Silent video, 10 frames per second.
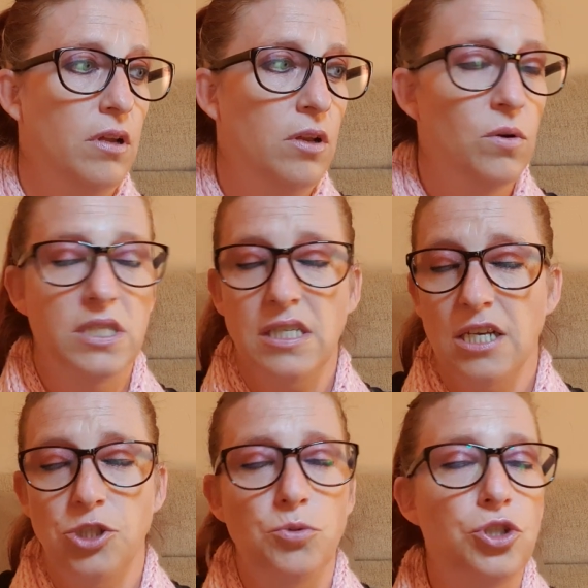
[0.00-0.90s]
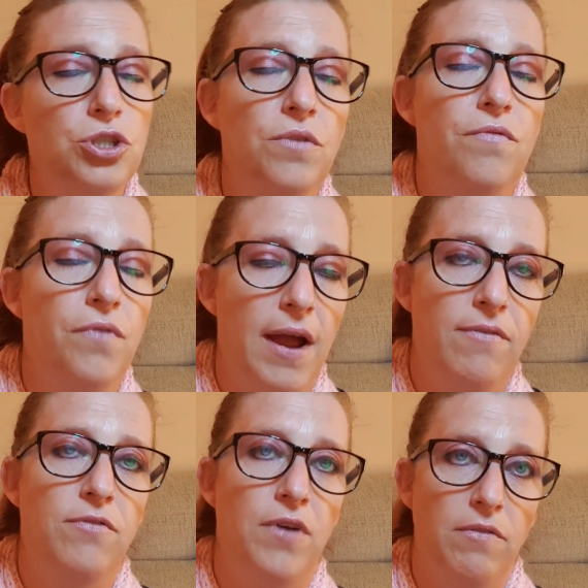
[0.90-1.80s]
Like I say, she was just a
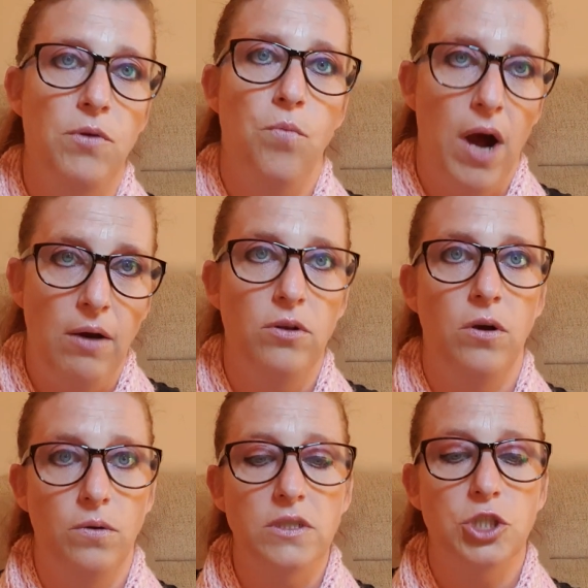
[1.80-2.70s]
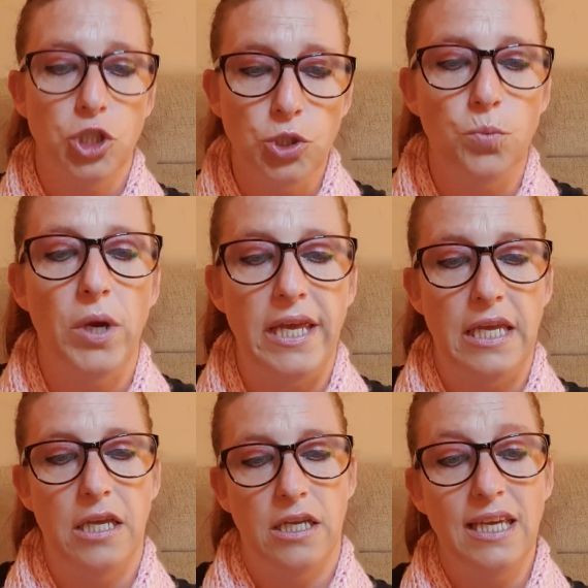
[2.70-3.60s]
very, very well-liked, sweet,
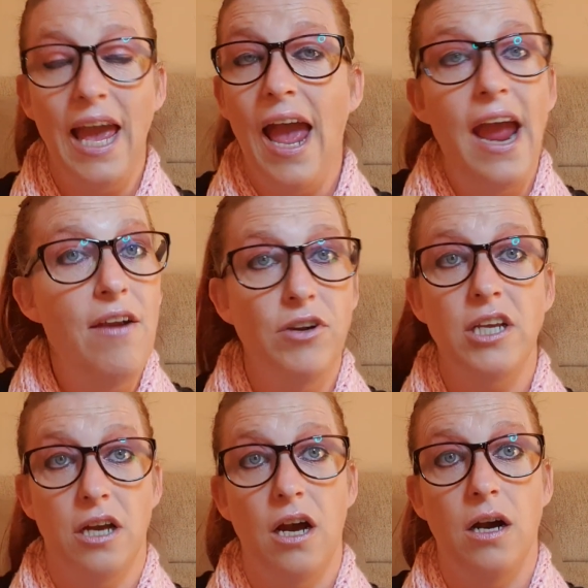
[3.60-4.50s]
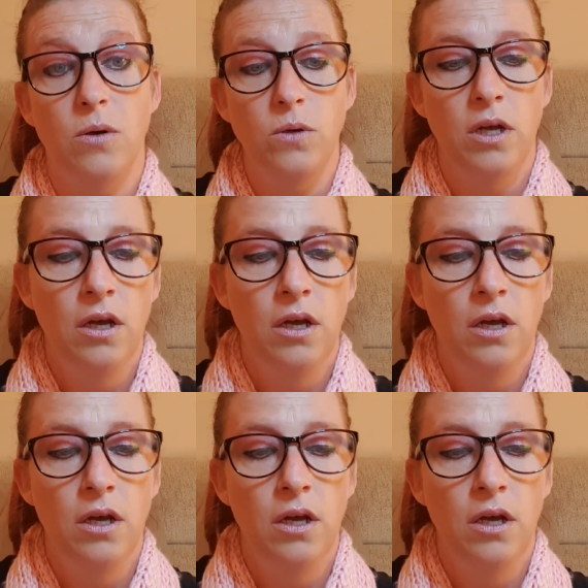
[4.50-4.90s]
caring girl.